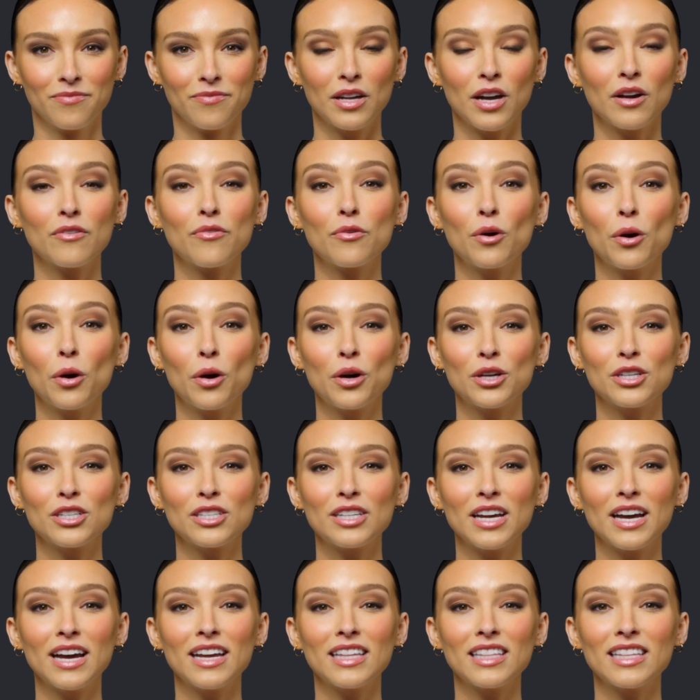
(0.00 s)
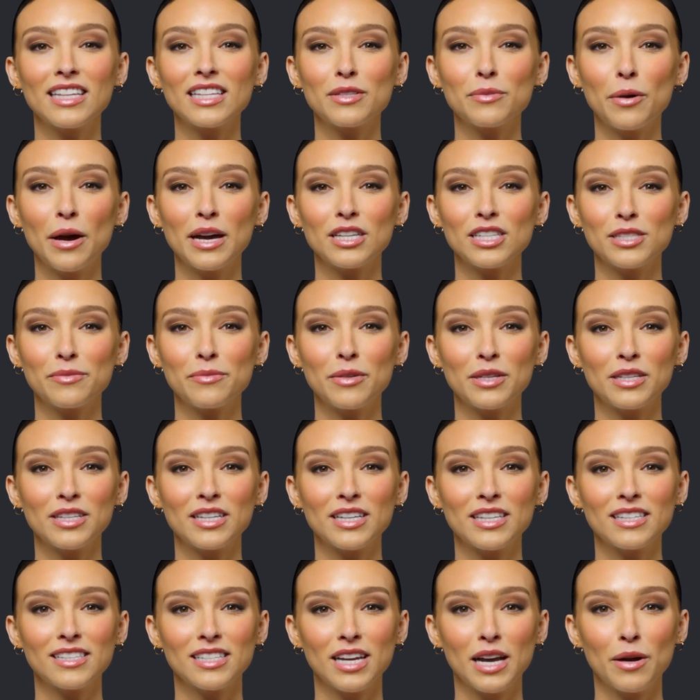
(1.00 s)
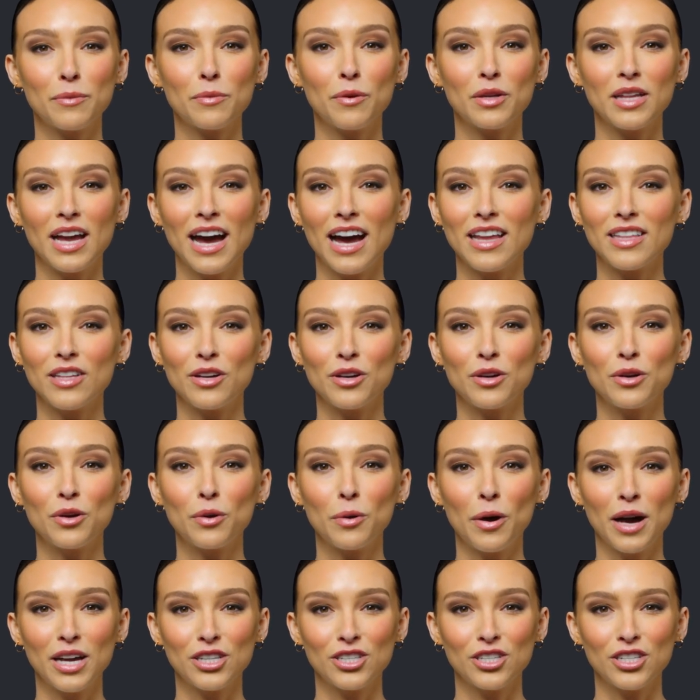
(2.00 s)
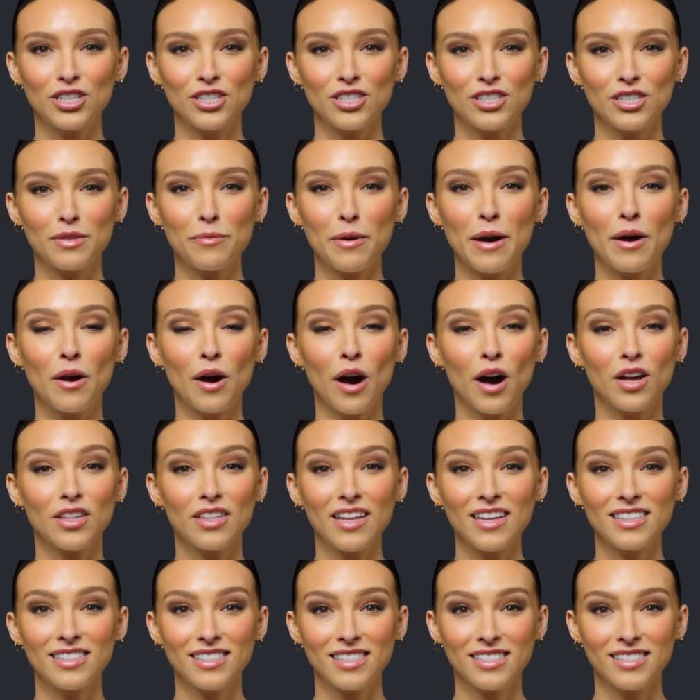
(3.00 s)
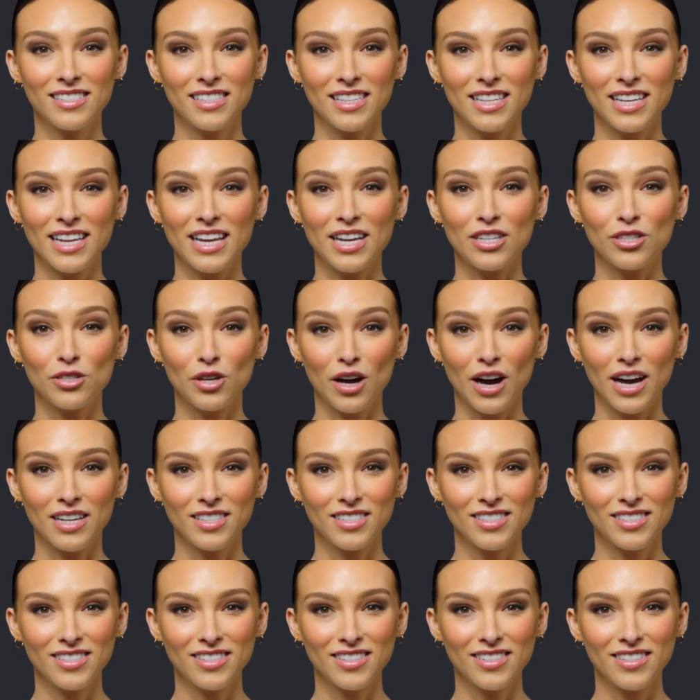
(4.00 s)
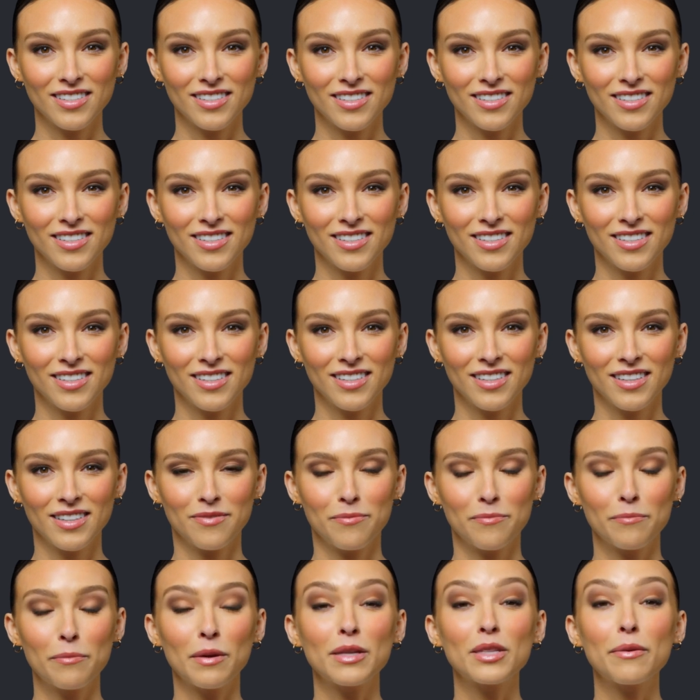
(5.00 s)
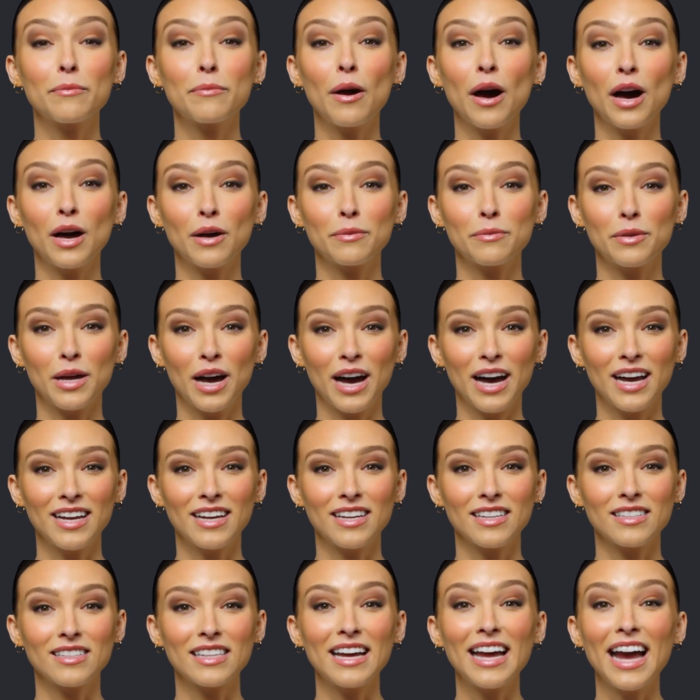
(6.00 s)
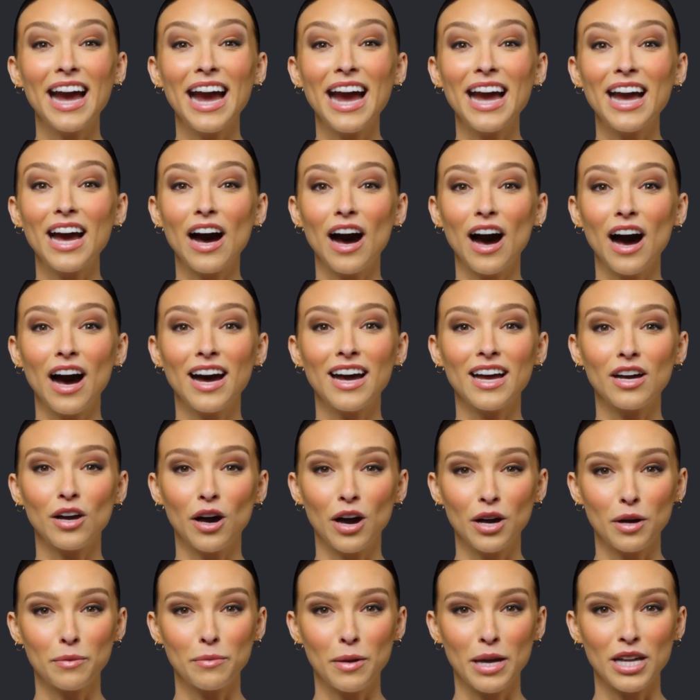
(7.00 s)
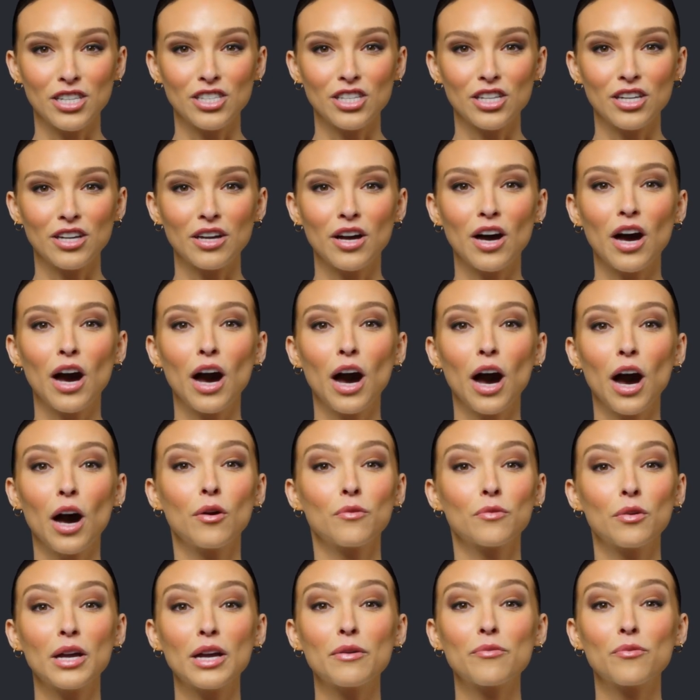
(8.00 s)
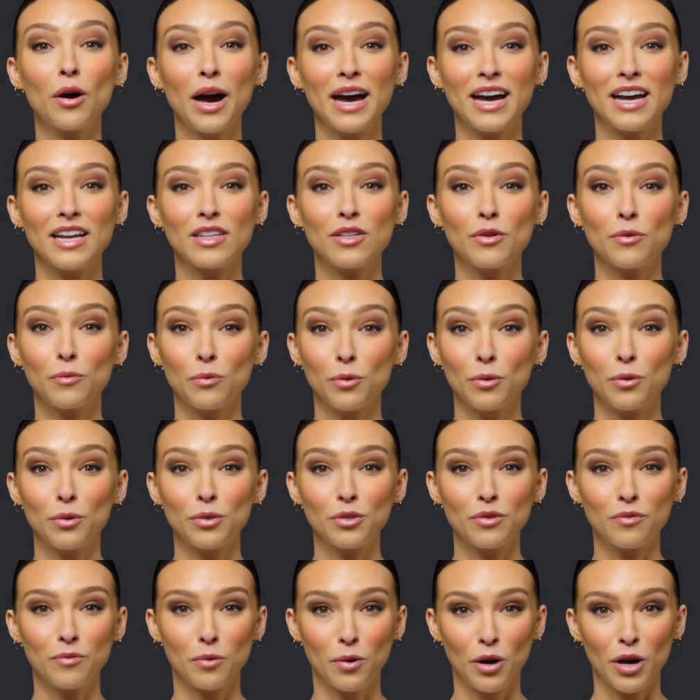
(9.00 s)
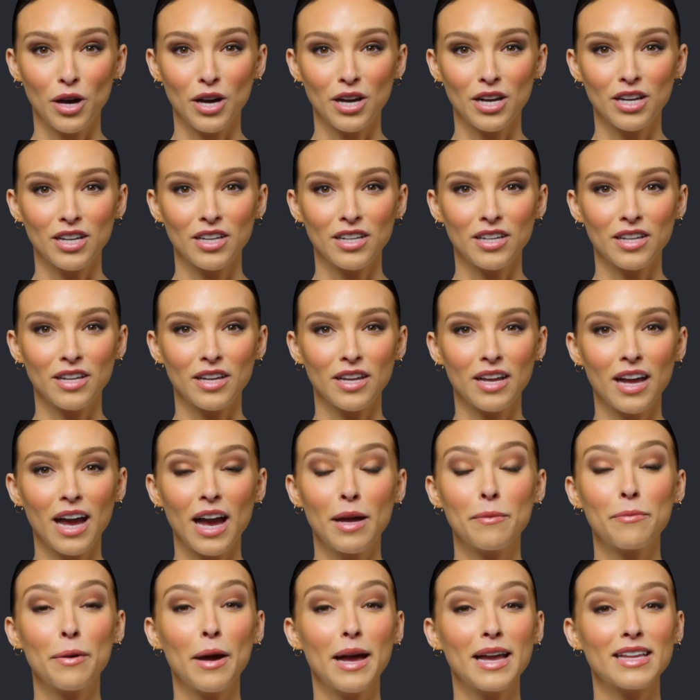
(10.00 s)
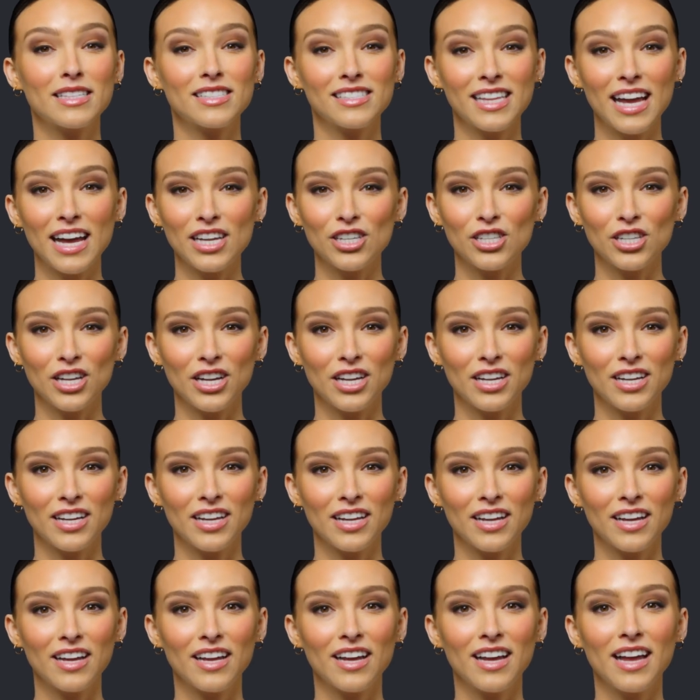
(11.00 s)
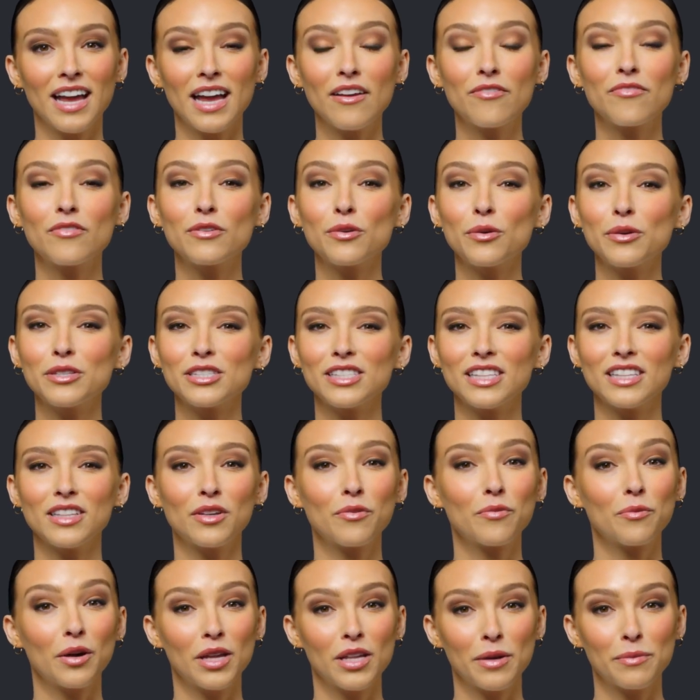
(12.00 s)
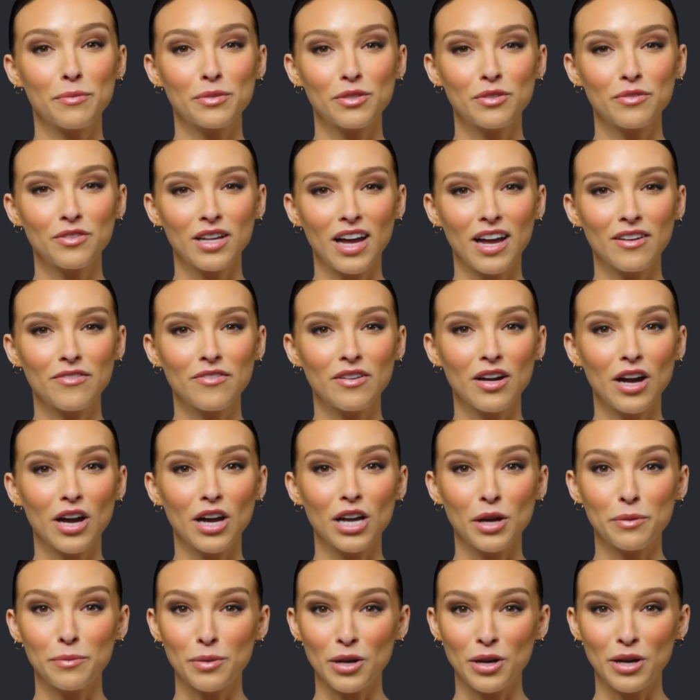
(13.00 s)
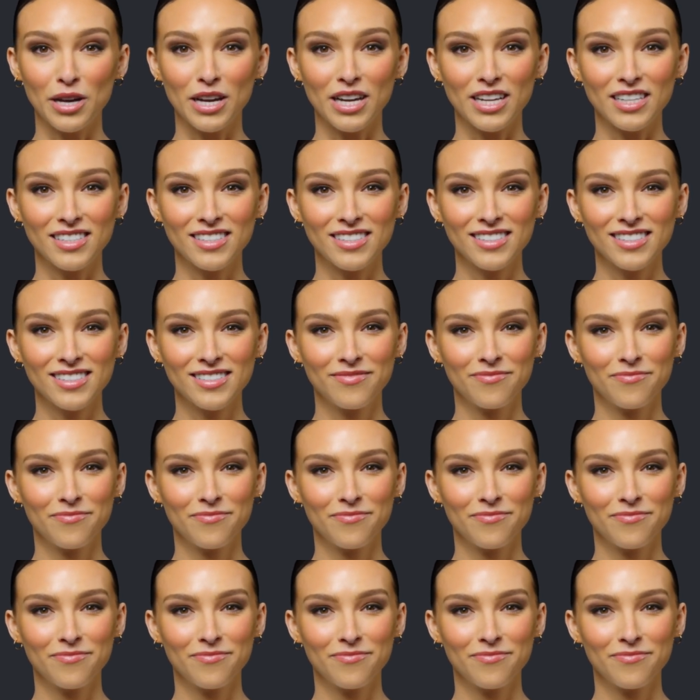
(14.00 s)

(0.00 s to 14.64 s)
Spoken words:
Of course, these possibilities come with ethical questions about authenticity and trust. But the bottom line is that AI and automation are rewriting the rules of work, and by extension, influencing the rhythms of life in our communities.